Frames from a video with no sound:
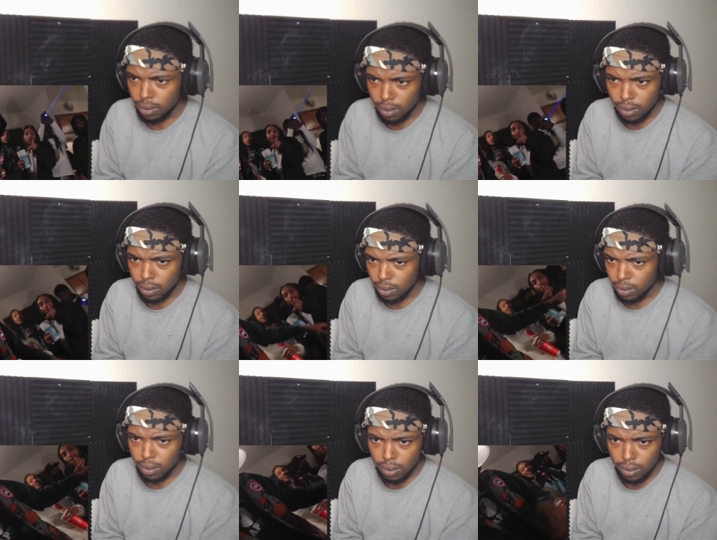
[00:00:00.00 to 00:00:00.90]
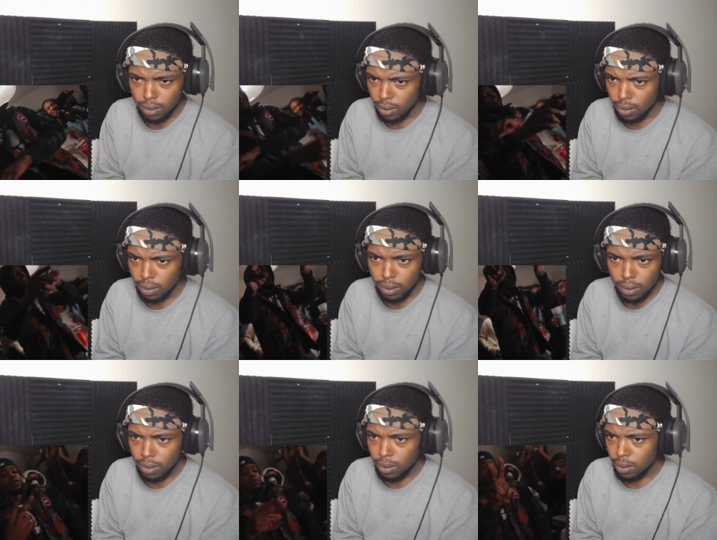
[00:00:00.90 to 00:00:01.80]
They told us bring no pipes, but
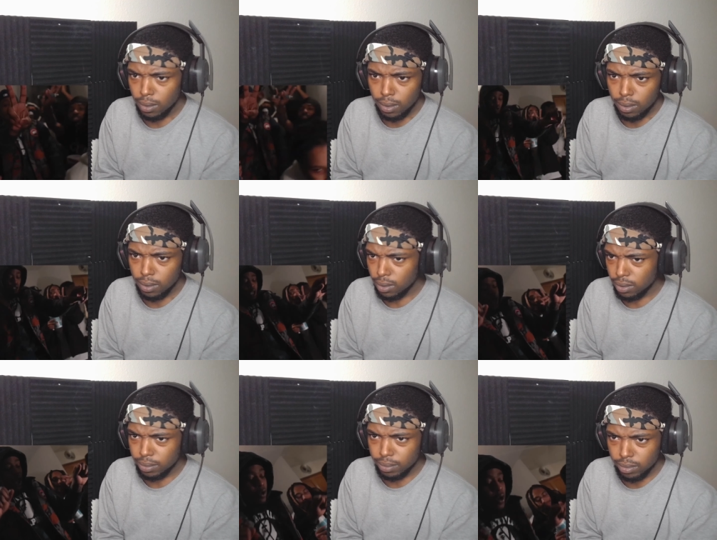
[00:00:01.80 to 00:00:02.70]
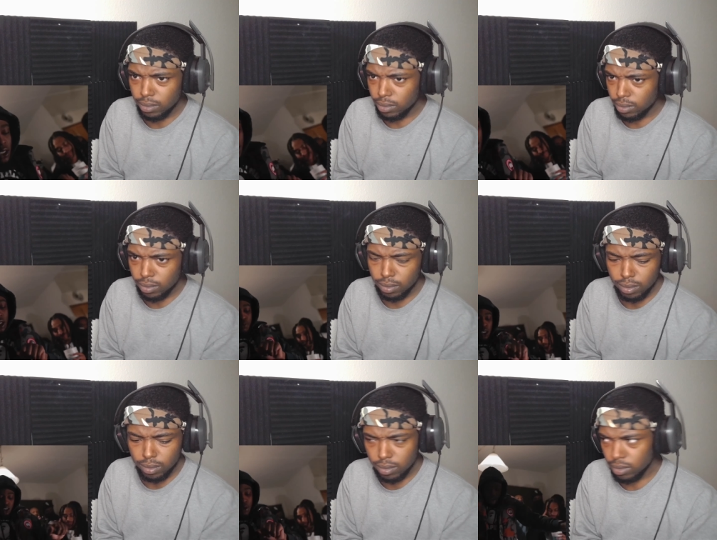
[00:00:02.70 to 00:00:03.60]
shorty them, they just not two in. Act crazy
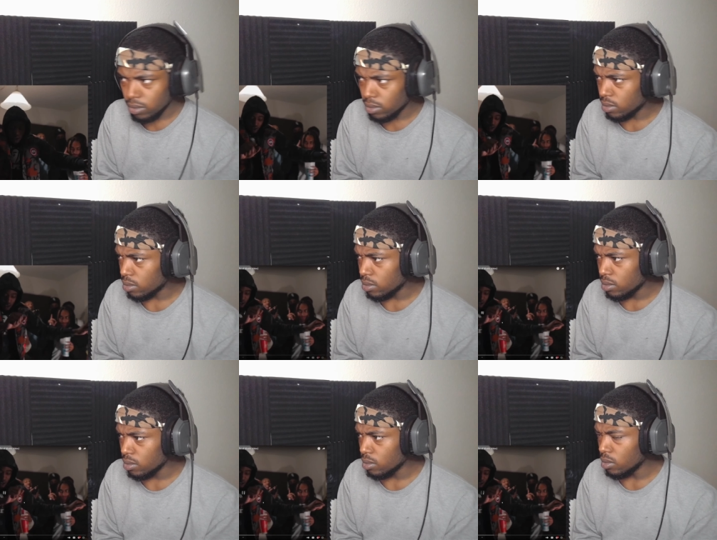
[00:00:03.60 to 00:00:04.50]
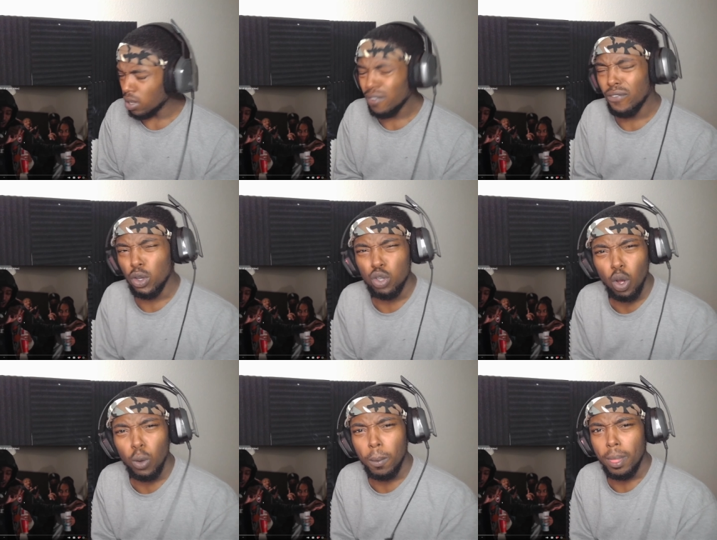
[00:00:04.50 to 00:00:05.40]
in this bitch and we won't have. Well, you
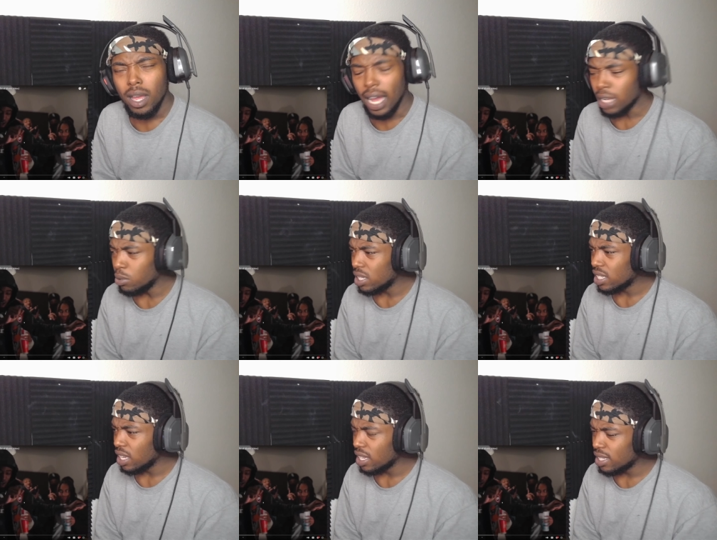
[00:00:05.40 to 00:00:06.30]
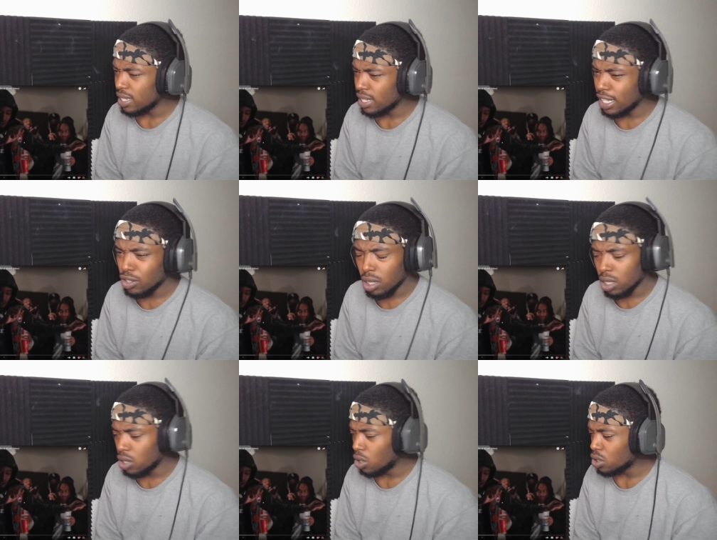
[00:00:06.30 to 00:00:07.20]
know, I get what he said. He said they tried to
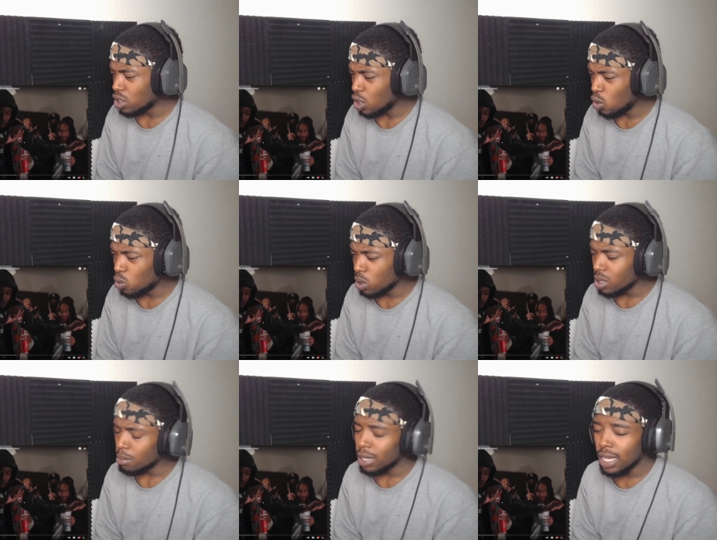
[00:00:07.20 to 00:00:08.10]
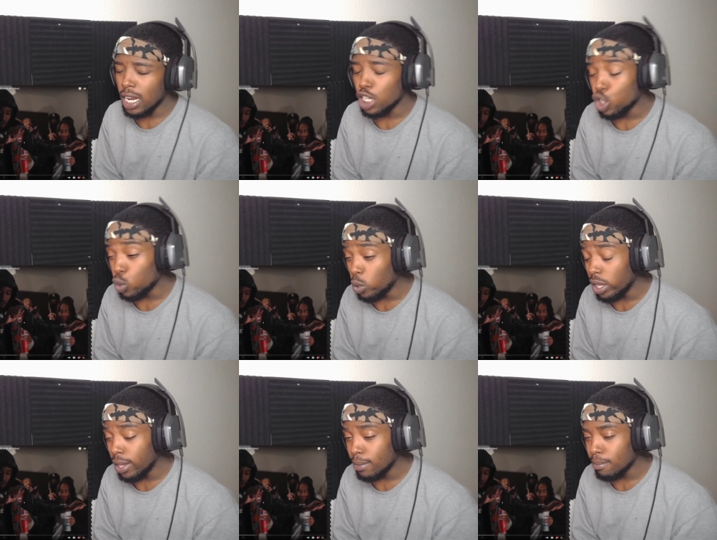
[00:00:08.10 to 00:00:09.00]
close the door, but he got a shoe
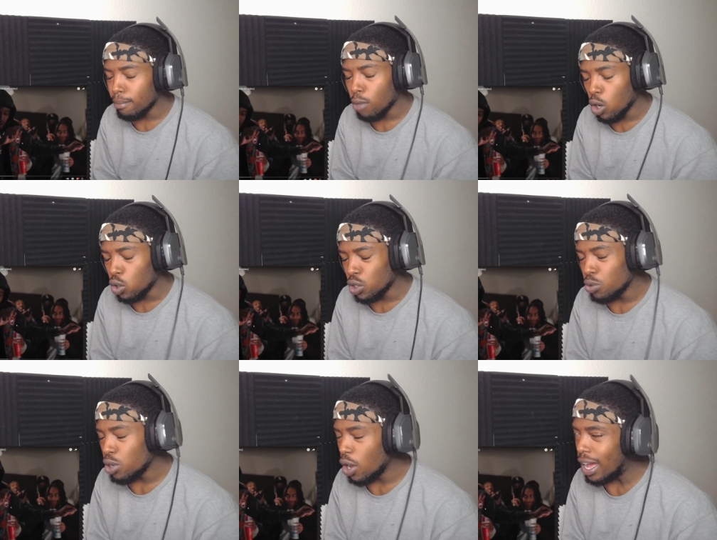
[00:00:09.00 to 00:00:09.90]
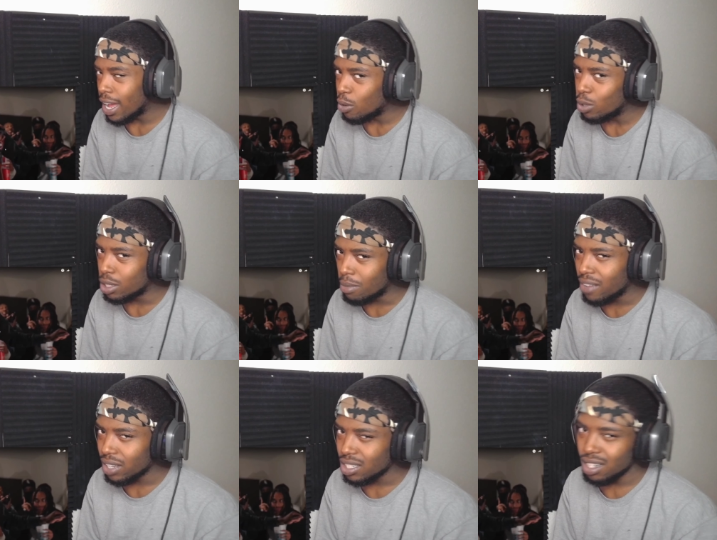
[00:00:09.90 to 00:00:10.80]
in. Bro, you know how when
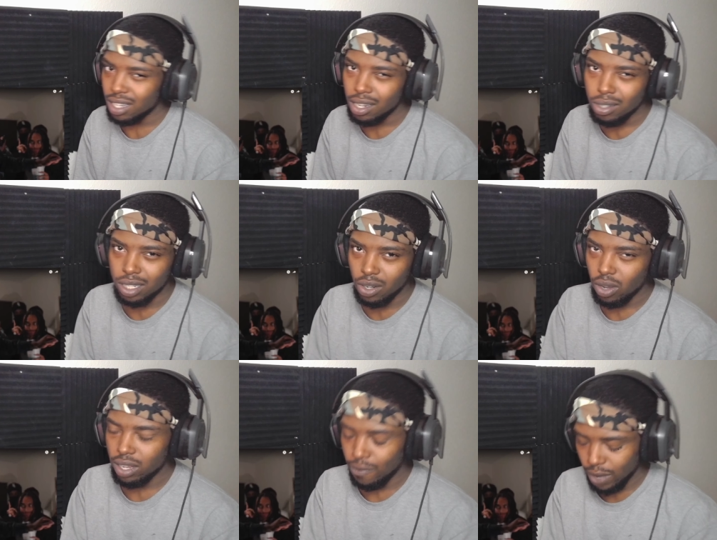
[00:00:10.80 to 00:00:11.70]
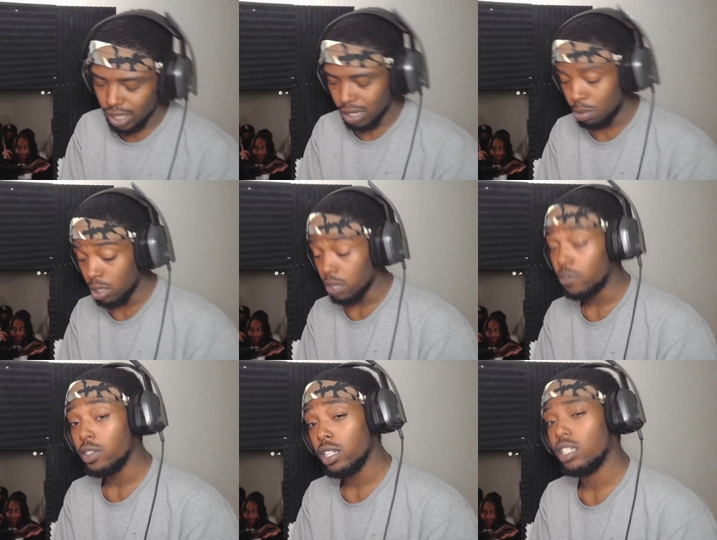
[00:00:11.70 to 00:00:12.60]
motherfucker trying to close the door in your face, you put your
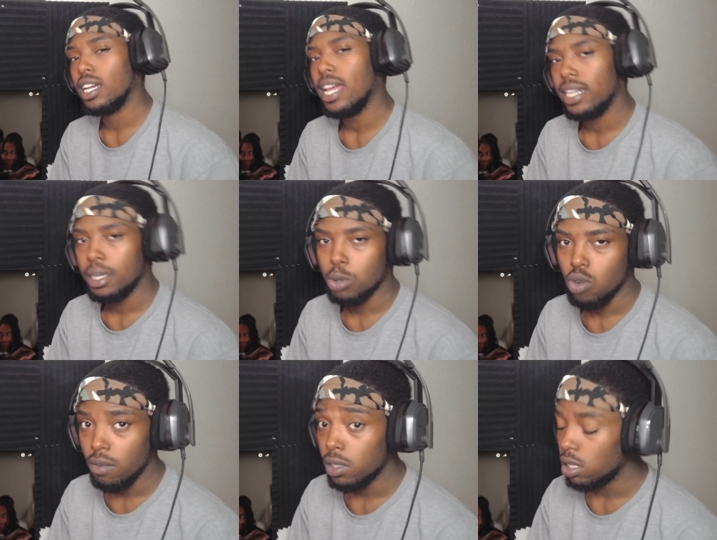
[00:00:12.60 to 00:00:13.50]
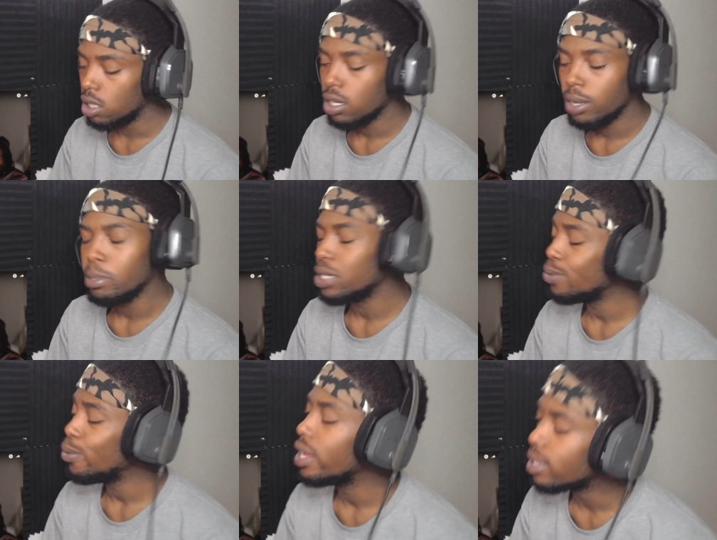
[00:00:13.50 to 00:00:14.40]
foot in the goddamn crevice of the, you know, bitch,
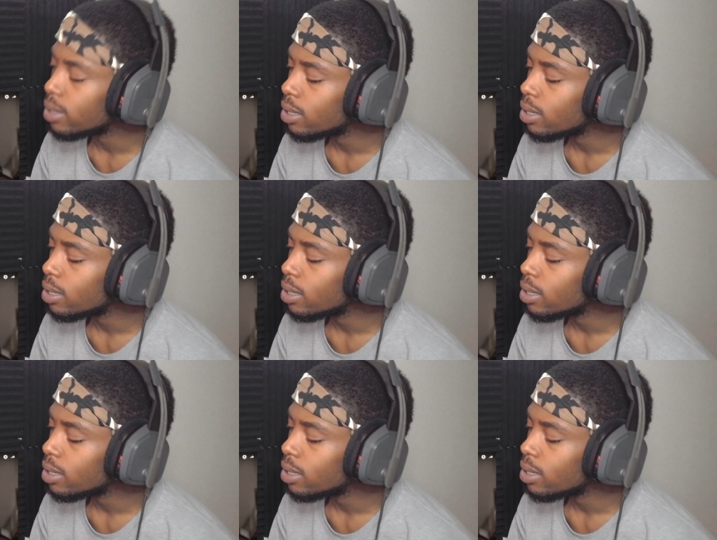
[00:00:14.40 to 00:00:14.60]
you ain't.